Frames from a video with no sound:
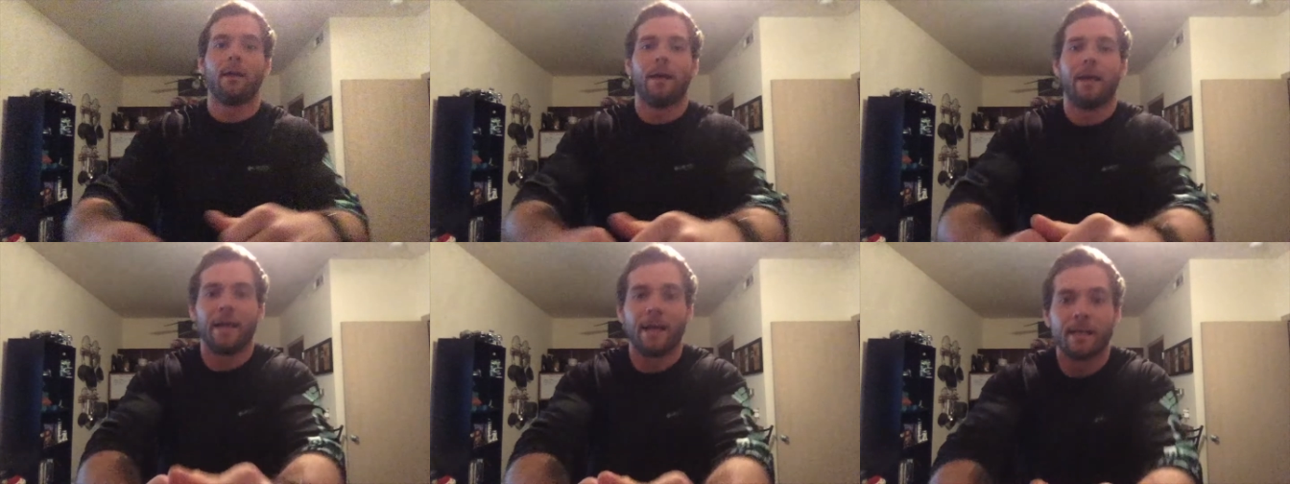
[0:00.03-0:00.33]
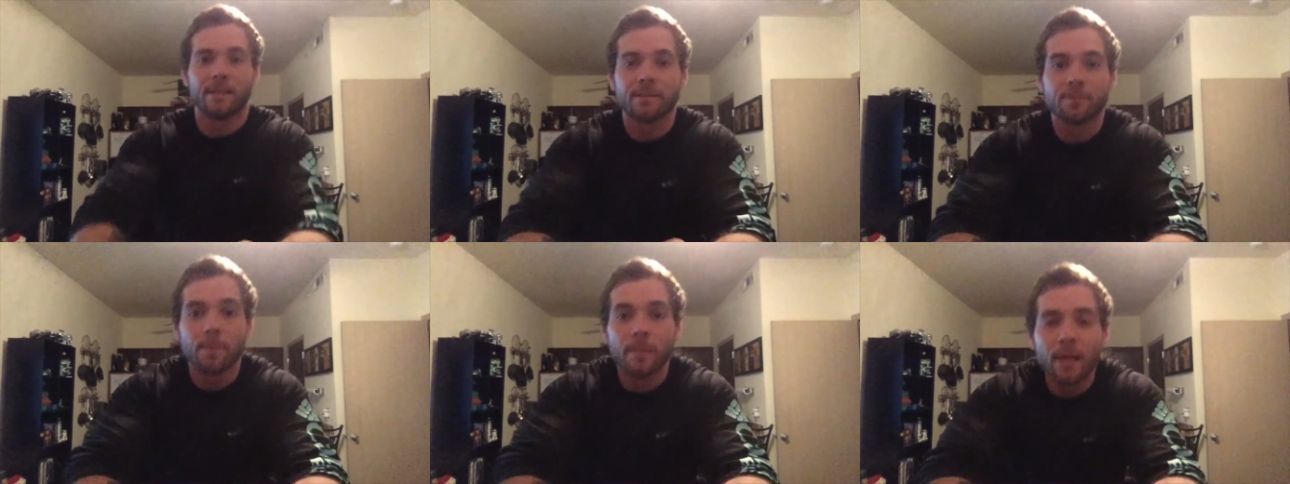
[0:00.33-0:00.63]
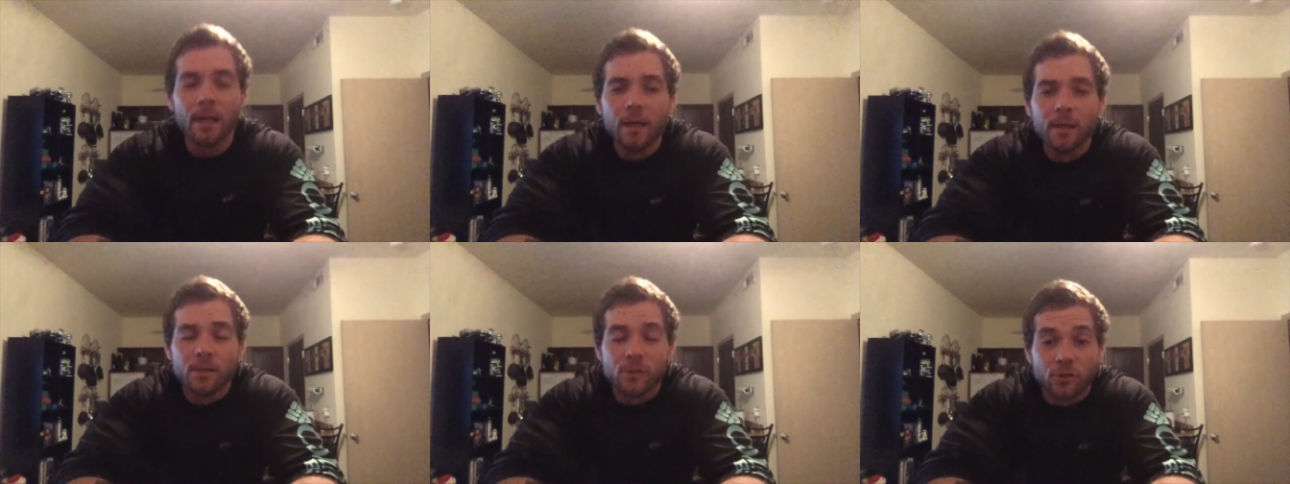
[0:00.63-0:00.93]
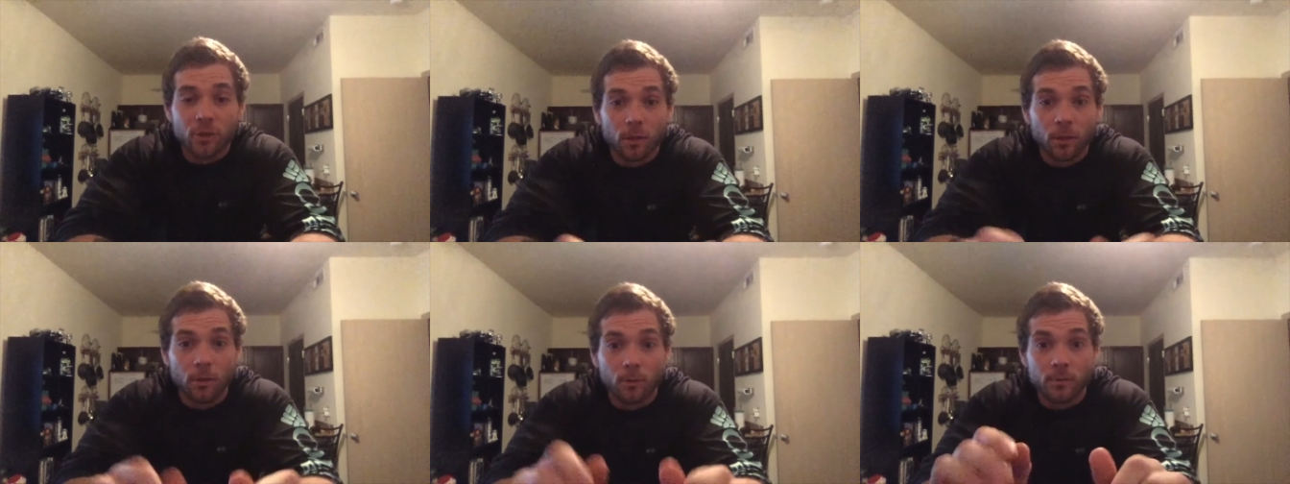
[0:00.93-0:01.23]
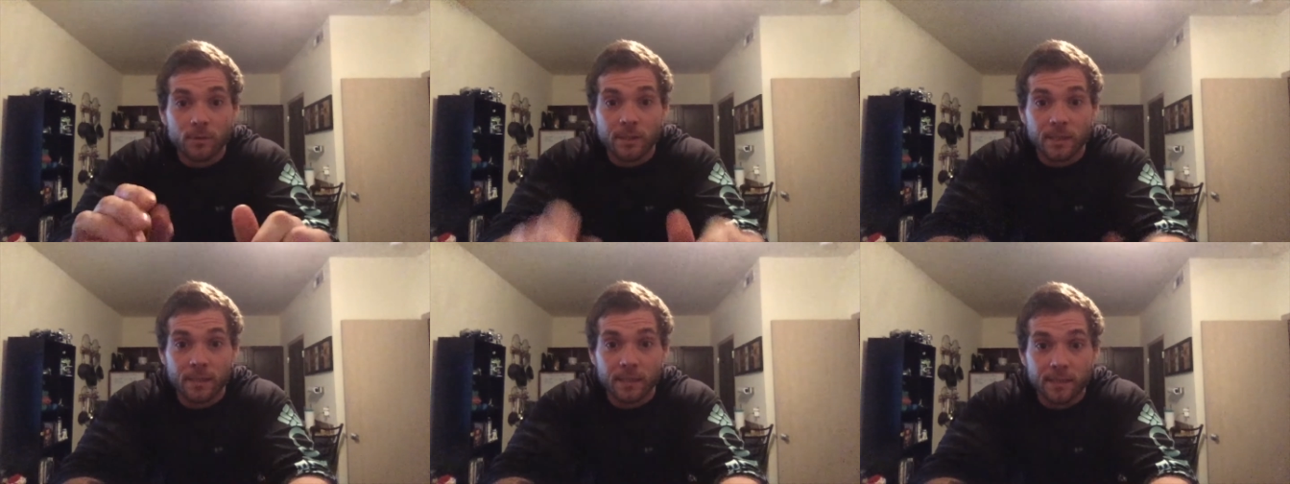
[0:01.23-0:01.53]
Guys,
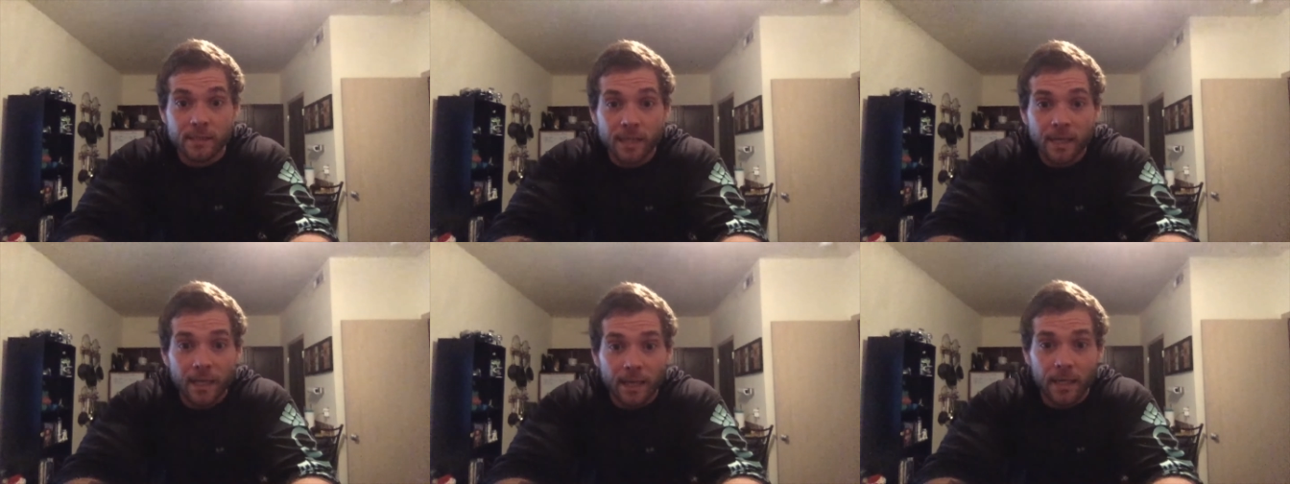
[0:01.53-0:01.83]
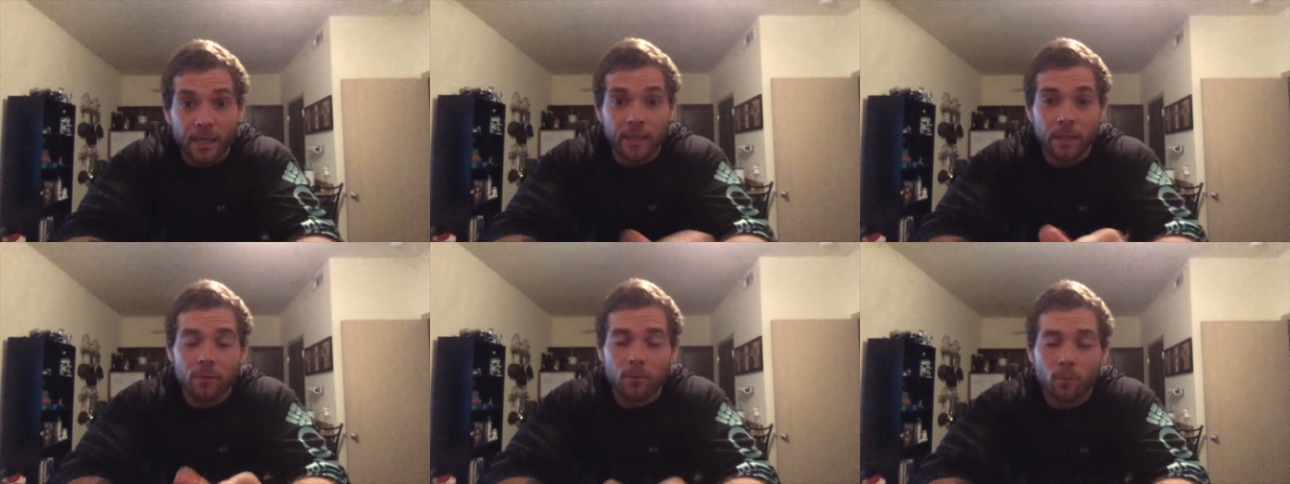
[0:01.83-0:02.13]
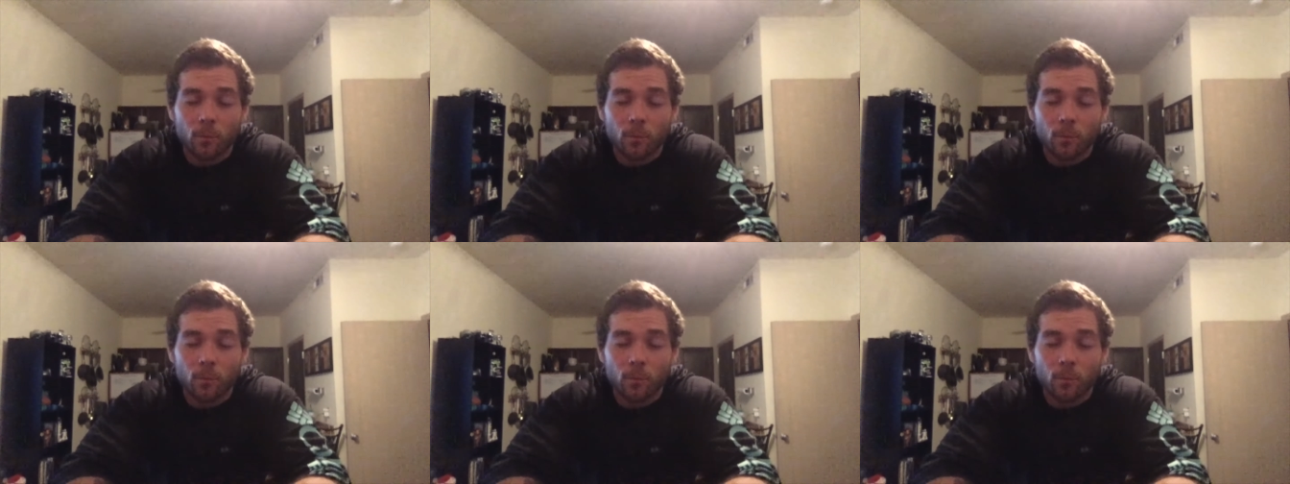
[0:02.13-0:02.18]
so today